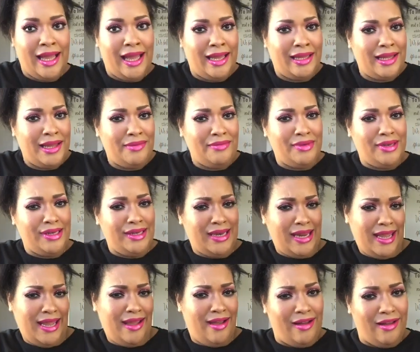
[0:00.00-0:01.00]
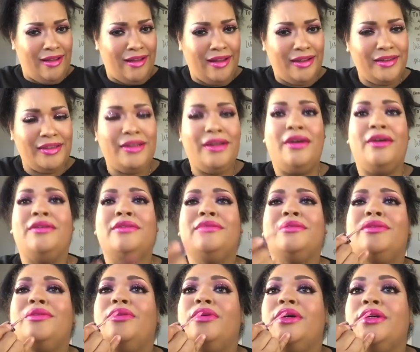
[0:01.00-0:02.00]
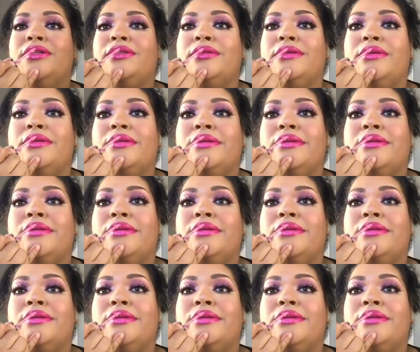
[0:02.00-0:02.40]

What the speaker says: Hello, Neon. Oh, gorgeous.